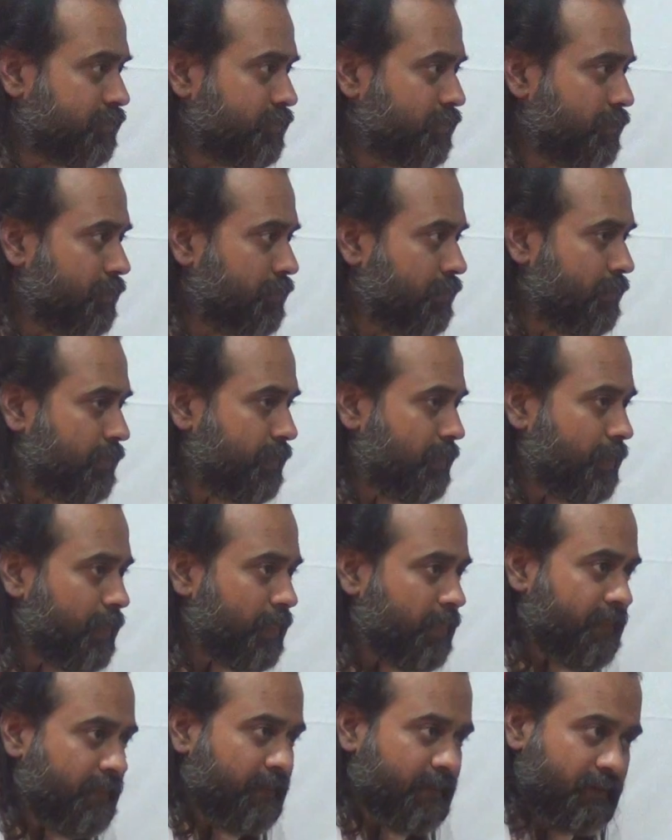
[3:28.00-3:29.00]
But if we
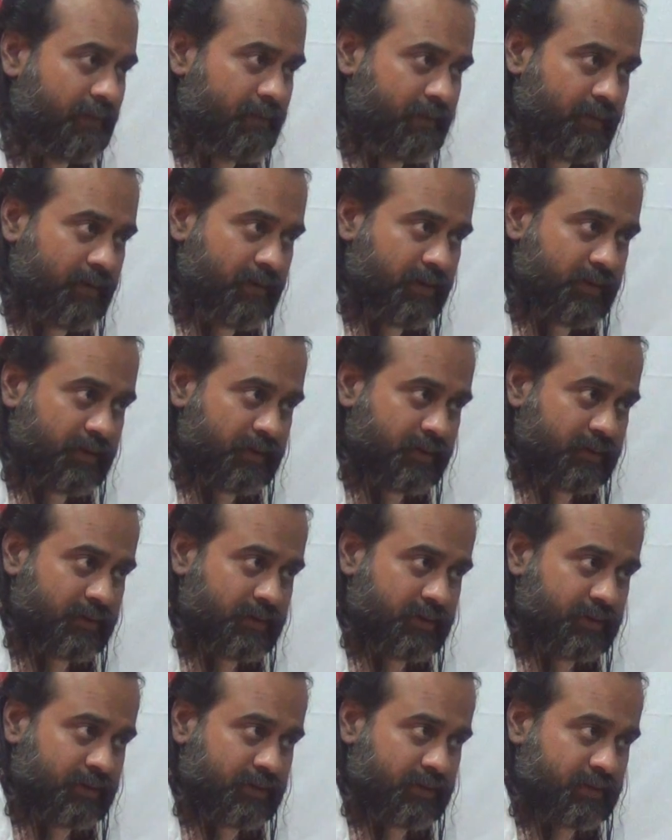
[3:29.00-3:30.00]
don't know the other way,
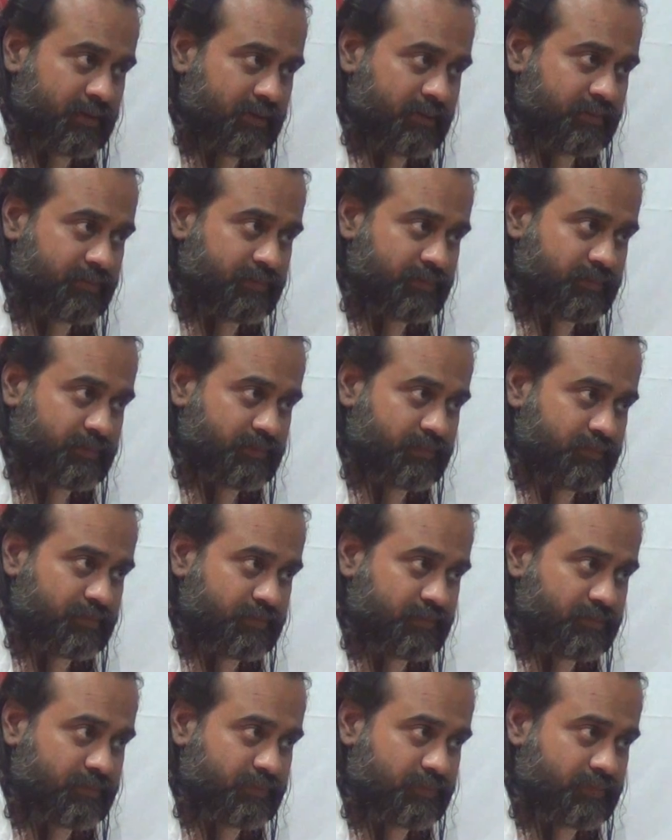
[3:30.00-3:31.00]
like
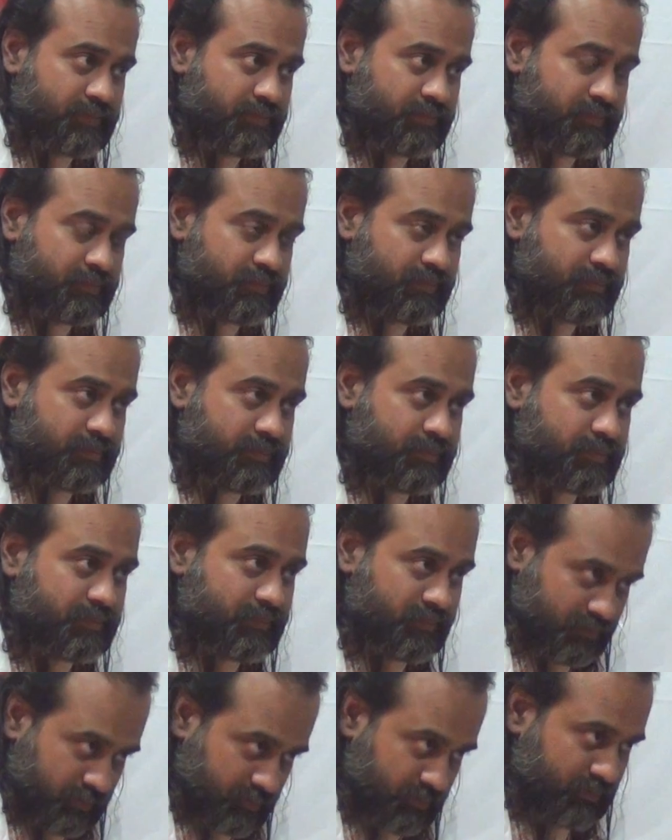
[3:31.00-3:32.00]
if, if I am sleeping,
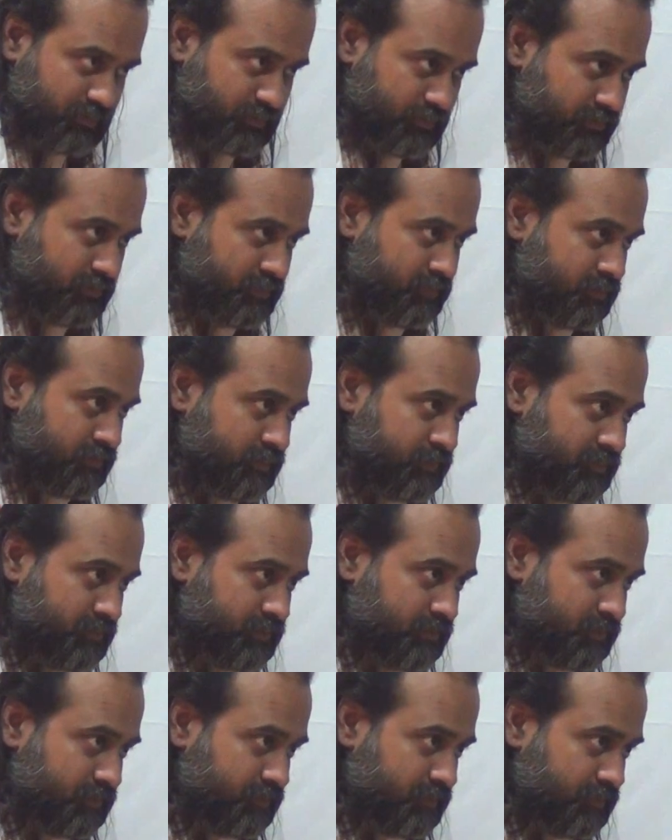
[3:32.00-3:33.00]
but I don't
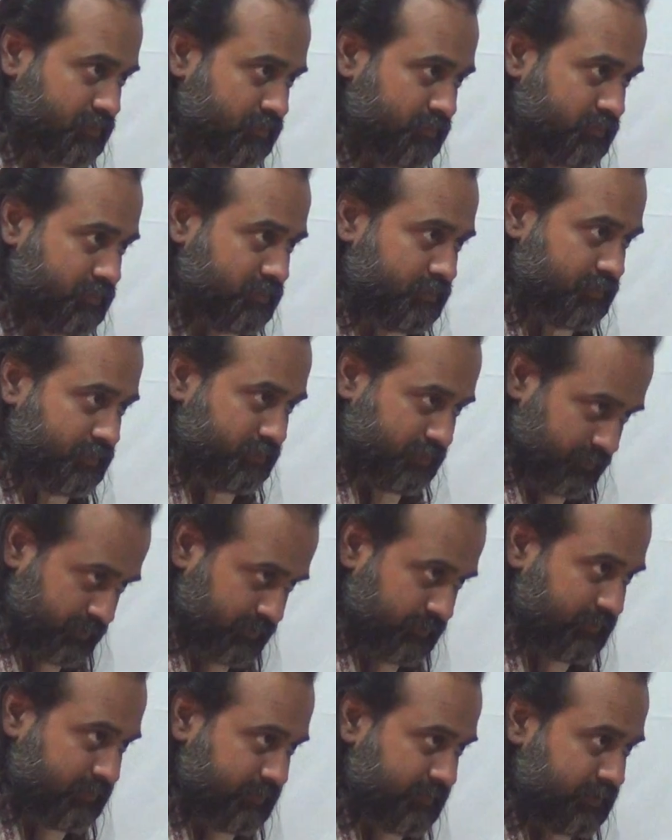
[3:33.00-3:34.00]
know the solution,
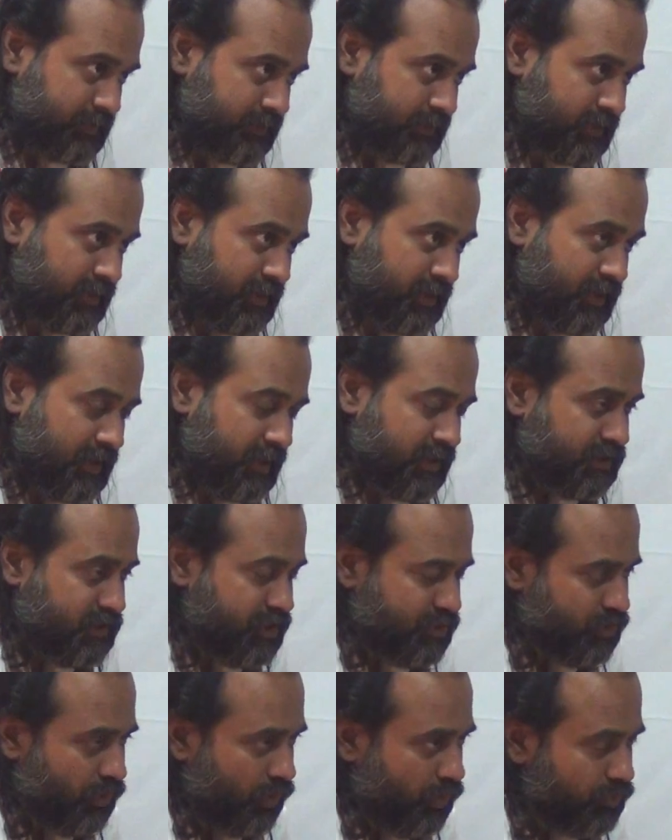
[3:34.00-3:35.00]
but what else can I do?
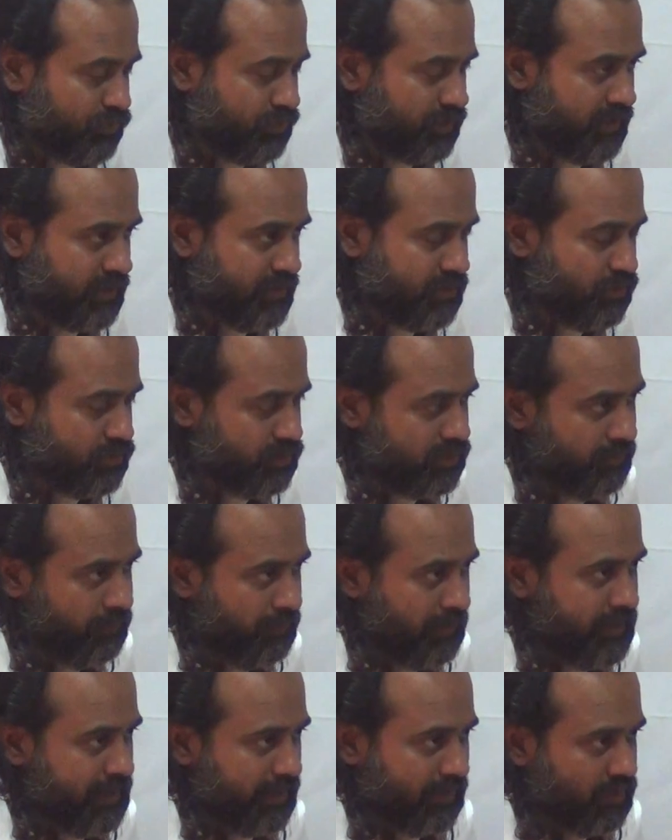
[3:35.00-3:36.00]
The solution is to
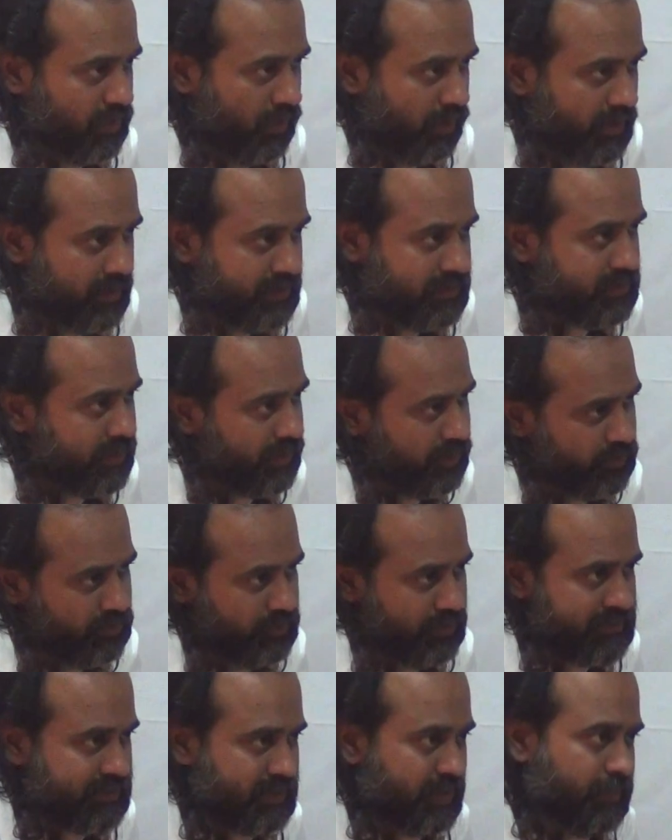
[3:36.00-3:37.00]
simply acknowledge that you
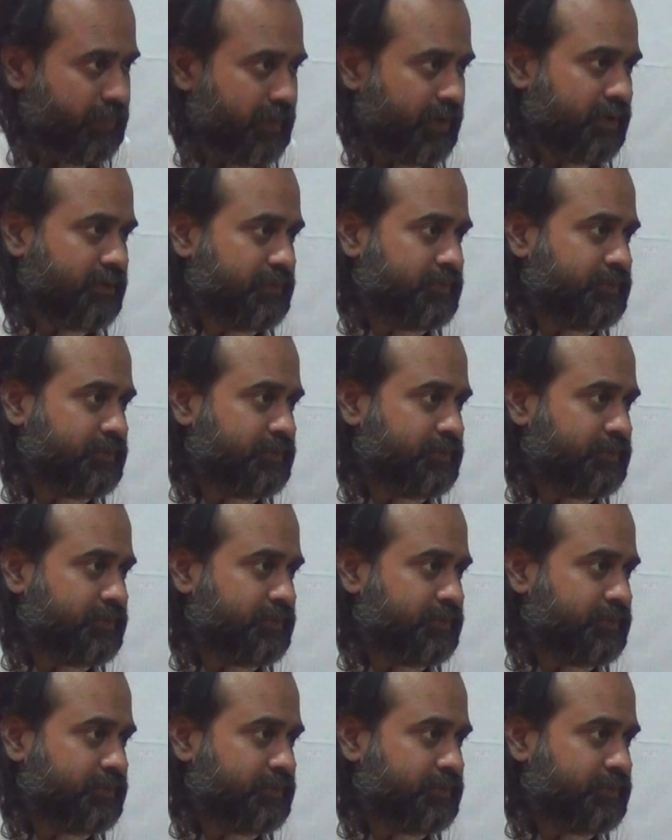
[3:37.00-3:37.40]
are slipping.